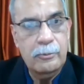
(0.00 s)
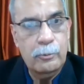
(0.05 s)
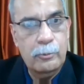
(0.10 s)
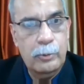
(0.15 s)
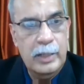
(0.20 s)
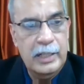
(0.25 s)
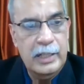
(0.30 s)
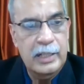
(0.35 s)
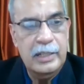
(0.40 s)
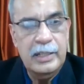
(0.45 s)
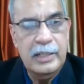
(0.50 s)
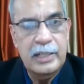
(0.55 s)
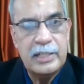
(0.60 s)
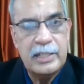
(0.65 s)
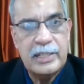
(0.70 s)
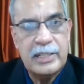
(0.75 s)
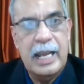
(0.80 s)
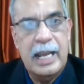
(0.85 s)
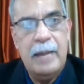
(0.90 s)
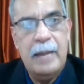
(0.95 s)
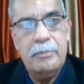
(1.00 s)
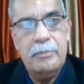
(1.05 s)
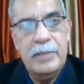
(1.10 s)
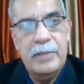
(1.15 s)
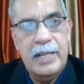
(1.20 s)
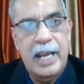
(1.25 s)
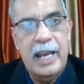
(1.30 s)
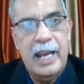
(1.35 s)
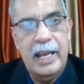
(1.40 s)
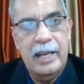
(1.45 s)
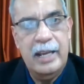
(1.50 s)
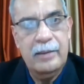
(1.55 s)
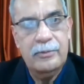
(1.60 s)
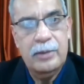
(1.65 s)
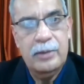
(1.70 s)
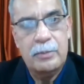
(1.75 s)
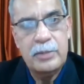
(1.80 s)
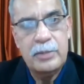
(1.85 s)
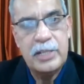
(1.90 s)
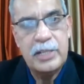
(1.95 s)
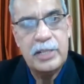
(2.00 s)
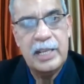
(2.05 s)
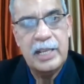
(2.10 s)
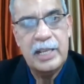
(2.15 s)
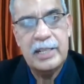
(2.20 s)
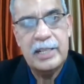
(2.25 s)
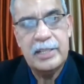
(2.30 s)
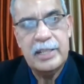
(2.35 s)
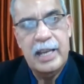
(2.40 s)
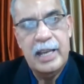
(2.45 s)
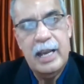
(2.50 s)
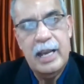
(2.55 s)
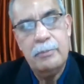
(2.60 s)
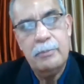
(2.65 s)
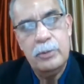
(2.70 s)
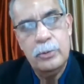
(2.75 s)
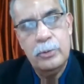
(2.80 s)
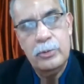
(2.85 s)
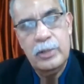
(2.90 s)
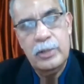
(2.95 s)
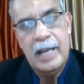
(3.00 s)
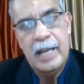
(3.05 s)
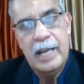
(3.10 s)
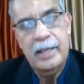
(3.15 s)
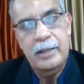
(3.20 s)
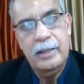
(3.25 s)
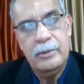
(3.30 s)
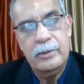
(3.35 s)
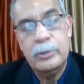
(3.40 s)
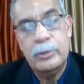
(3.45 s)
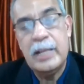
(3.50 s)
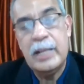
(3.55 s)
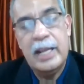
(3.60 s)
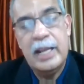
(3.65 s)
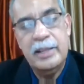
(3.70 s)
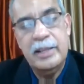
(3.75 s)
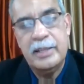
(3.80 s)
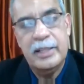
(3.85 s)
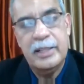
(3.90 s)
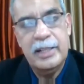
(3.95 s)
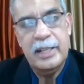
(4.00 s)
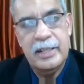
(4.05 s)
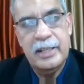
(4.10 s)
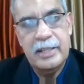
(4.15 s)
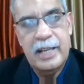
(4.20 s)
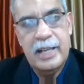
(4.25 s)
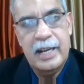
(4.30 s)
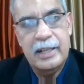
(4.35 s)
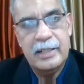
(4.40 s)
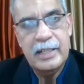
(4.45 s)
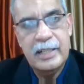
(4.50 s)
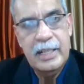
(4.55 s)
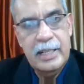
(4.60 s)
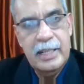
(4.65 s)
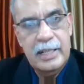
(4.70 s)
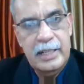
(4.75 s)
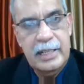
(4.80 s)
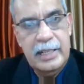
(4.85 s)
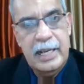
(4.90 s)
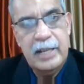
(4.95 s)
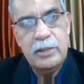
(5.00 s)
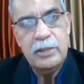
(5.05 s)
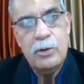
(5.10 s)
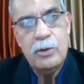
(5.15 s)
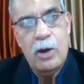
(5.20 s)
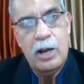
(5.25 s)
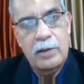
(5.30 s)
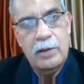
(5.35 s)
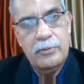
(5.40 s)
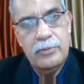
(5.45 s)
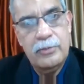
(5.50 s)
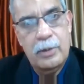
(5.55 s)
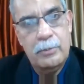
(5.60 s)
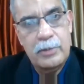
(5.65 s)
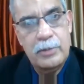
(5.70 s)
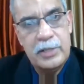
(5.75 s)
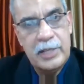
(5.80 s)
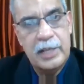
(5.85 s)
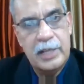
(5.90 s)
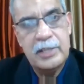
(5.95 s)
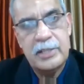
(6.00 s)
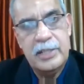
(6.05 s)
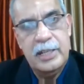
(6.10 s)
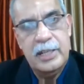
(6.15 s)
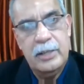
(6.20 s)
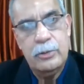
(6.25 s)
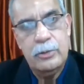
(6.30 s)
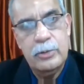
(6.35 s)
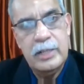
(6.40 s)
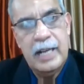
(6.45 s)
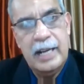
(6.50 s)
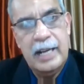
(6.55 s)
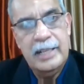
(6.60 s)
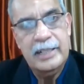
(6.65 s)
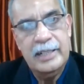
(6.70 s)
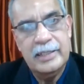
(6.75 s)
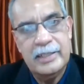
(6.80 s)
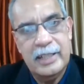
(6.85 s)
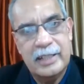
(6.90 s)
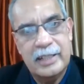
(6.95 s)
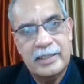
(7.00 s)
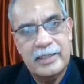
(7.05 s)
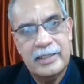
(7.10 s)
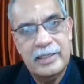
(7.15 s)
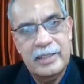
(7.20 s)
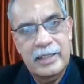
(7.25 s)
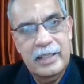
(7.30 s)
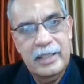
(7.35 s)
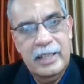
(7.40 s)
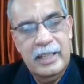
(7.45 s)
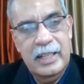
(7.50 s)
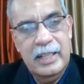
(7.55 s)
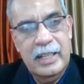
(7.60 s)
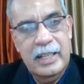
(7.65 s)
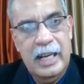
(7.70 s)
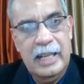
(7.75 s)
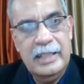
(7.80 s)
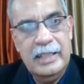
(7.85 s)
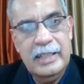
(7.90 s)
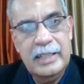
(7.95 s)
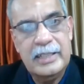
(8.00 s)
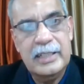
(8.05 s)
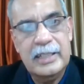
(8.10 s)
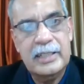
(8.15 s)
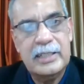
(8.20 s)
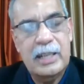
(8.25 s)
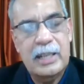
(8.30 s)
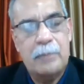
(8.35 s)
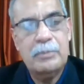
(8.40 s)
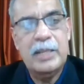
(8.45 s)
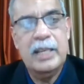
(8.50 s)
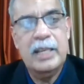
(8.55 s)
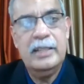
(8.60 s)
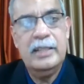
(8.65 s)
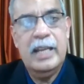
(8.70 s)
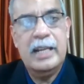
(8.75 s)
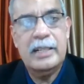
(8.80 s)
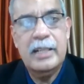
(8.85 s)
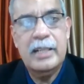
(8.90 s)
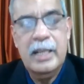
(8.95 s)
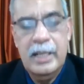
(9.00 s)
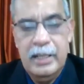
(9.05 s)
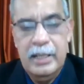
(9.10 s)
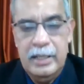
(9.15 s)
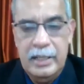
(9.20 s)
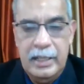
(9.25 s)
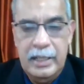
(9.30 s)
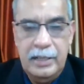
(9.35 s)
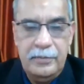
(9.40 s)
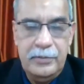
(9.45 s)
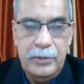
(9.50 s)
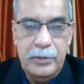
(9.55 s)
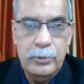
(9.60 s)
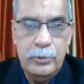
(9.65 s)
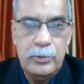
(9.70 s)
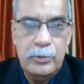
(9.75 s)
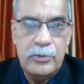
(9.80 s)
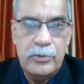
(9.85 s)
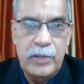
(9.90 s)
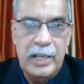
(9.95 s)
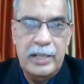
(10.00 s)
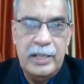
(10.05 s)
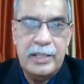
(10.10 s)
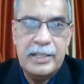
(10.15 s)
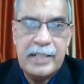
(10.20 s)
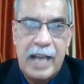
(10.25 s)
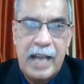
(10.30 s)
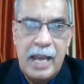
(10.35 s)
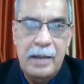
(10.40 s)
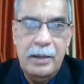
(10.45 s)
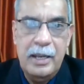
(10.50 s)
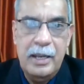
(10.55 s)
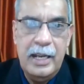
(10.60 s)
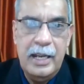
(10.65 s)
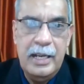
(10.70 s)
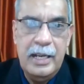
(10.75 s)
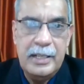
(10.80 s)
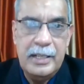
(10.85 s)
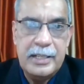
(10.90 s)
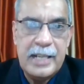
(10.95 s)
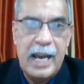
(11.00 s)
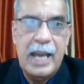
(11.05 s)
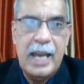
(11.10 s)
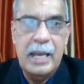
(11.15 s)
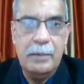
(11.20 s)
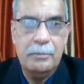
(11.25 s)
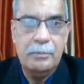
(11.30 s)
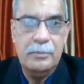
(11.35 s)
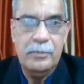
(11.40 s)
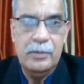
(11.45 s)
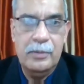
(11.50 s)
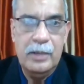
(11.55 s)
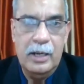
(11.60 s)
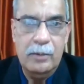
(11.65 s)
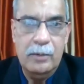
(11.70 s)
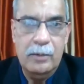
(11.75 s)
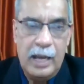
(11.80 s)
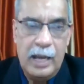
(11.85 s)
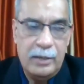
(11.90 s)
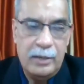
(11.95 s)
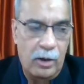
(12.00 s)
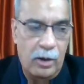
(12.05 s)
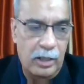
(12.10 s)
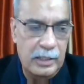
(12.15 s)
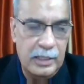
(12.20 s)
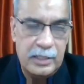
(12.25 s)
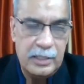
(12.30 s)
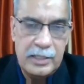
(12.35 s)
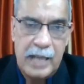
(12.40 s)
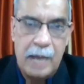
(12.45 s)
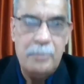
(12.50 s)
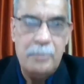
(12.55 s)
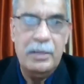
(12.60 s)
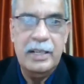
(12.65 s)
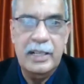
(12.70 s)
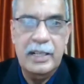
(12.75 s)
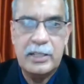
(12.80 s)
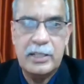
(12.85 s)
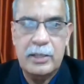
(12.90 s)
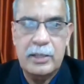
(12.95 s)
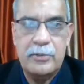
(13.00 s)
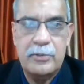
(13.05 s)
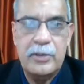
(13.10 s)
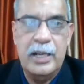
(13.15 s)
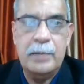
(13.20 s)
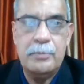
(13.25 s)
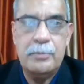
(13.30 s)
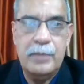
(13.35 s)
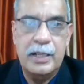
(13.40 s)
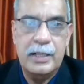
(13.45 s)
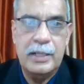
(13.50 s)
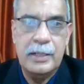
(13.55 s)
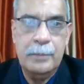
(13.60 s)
Within the same day, from 6 a.m. to 10:30 at night, he had gone from 60 to 96. And this is something that if you treat in time, I call this timeliness of treatment.